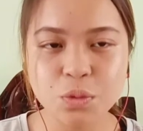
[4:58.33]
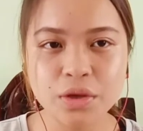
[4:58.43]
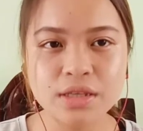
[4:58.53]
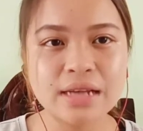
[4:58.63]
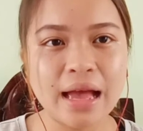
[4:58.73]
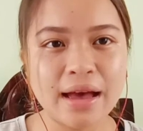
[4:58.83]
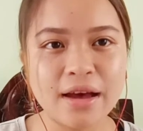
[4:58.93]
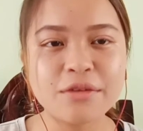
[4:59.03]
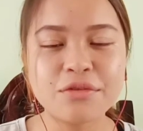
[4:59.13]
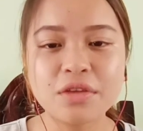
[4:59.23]
which
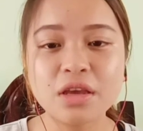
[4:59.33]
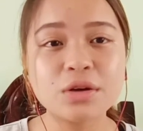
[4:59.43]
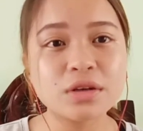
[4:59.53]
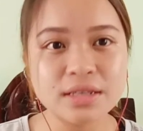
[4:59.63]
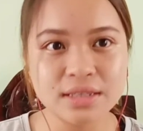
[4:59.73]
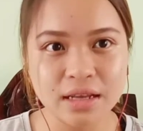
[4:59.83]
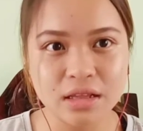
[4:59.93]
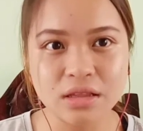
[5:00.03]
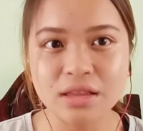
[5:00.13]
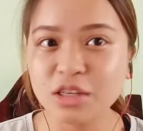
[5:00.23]
have the
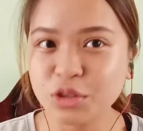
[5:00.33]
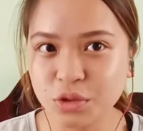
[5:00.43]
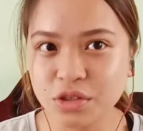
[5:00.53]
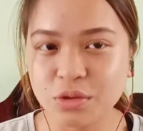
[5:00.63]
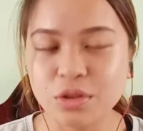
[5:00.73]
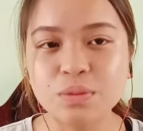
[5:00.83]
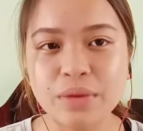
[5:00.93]
uracil nitrogenous